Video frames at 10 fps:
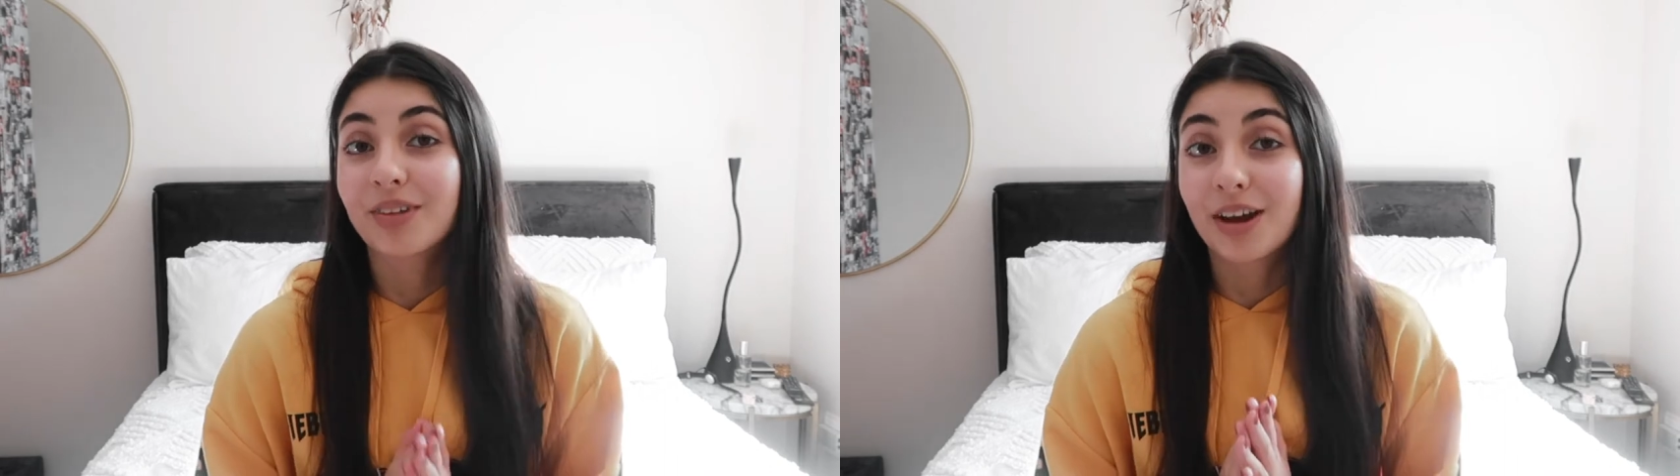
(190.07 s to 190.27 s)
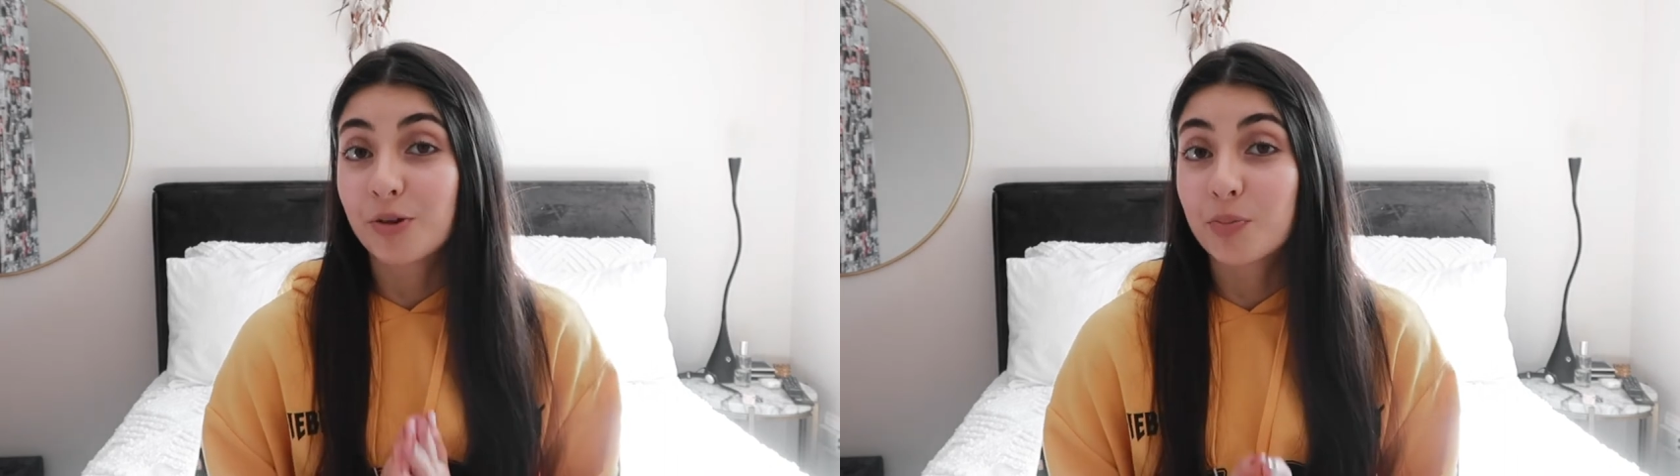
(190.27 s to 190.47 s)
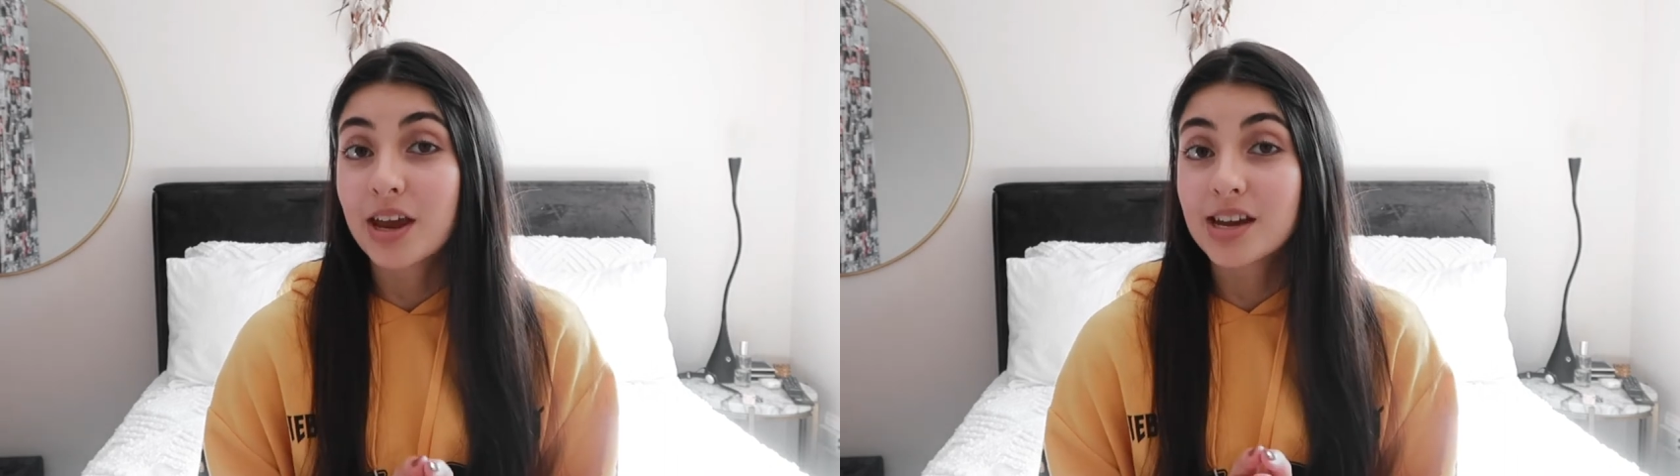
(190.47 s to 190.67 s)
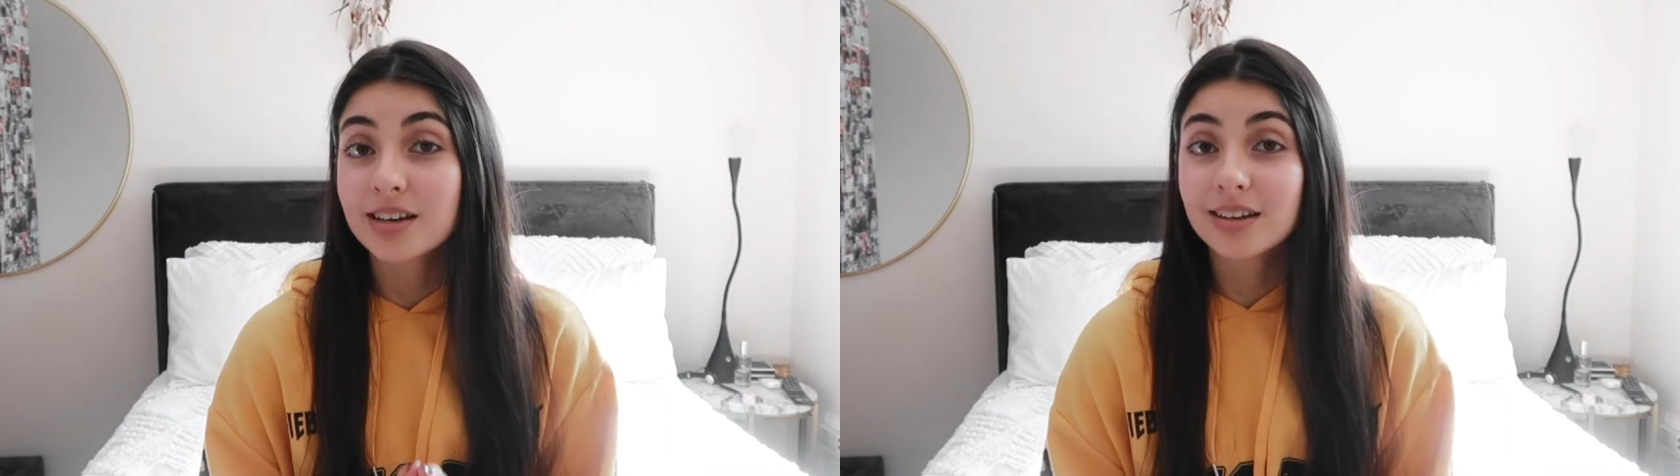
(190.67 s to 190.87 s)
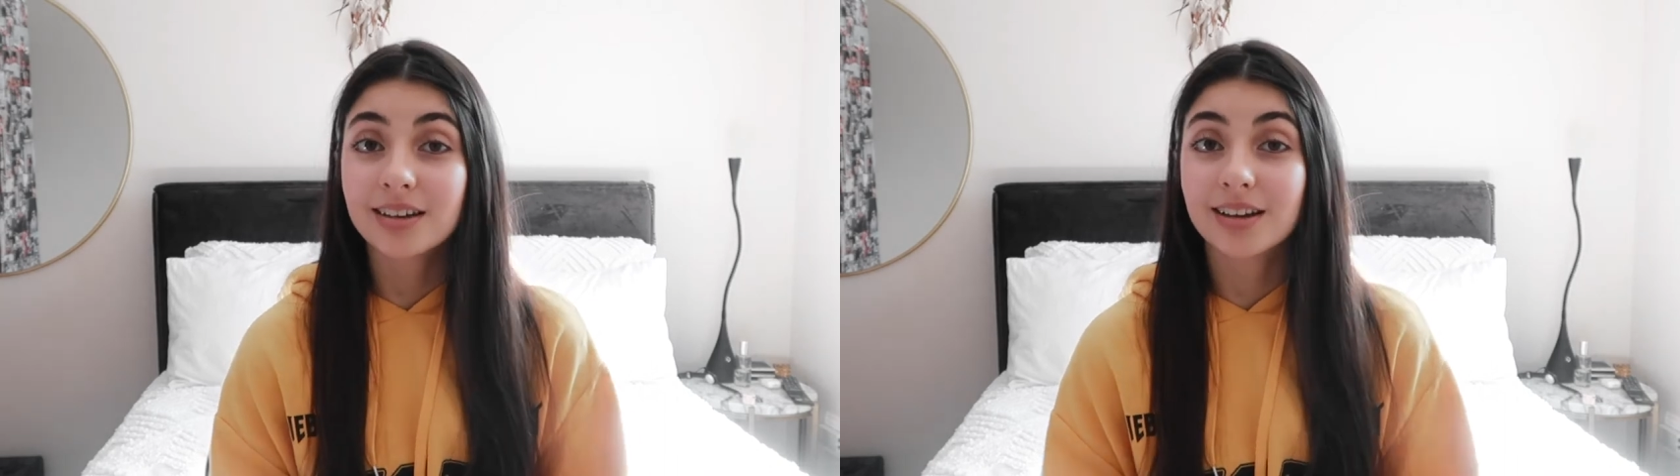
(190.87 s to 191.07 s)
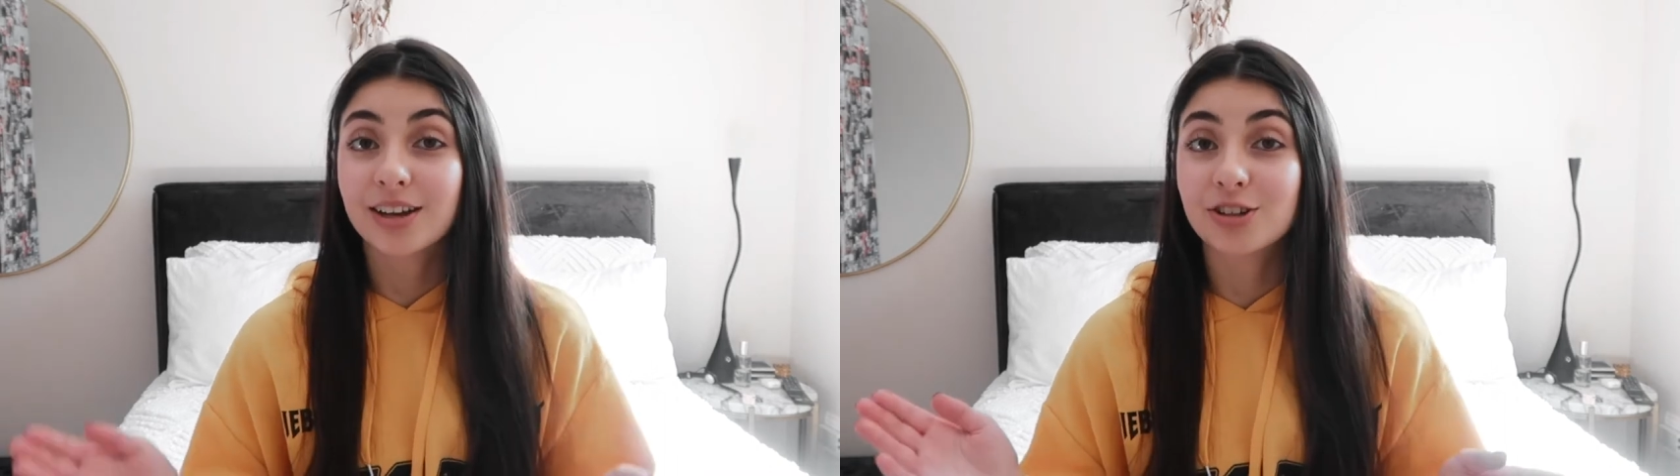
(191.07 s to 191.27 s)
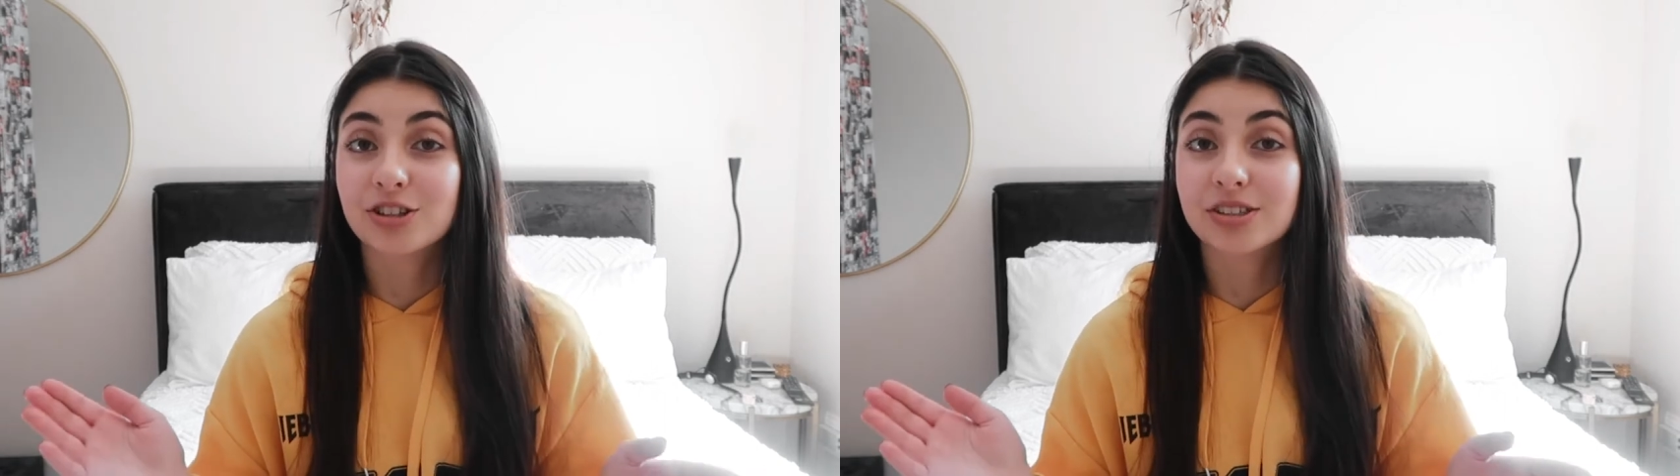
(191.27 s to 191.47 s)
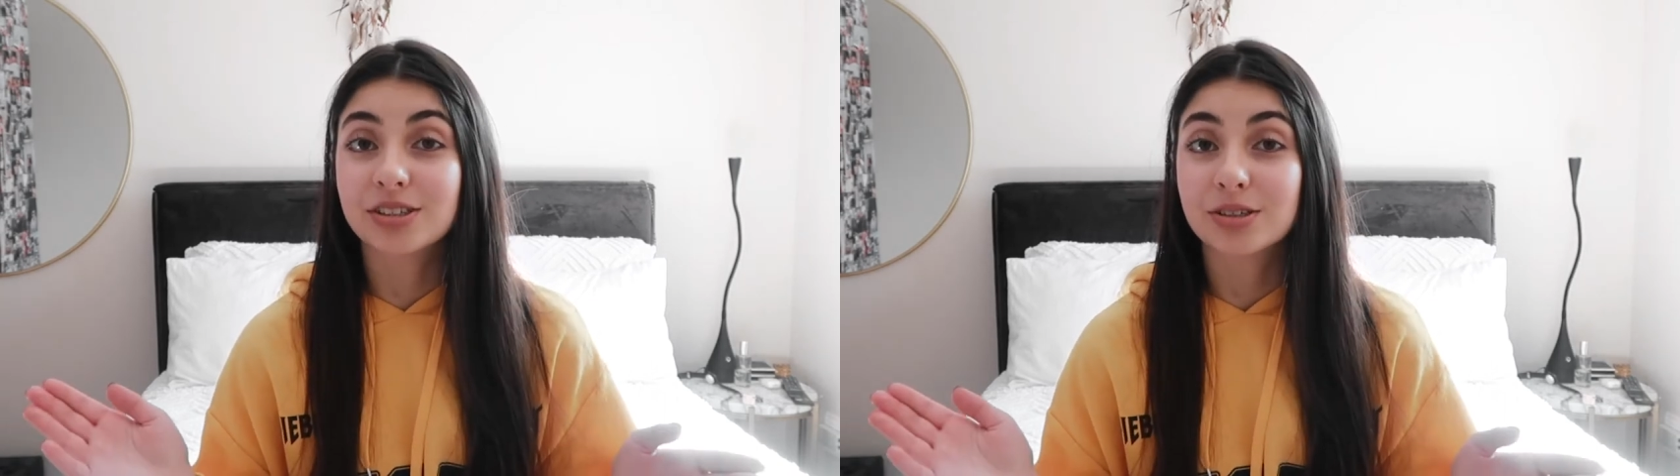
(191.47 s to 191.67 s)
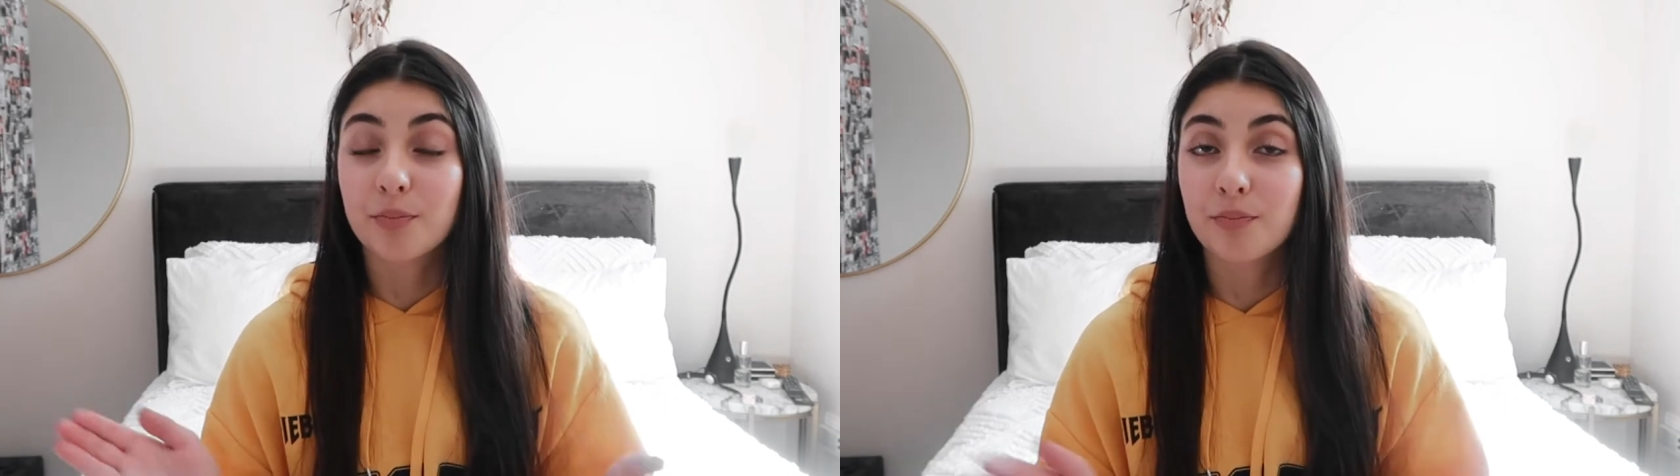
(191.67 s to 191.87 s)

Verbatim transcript: and a pen and just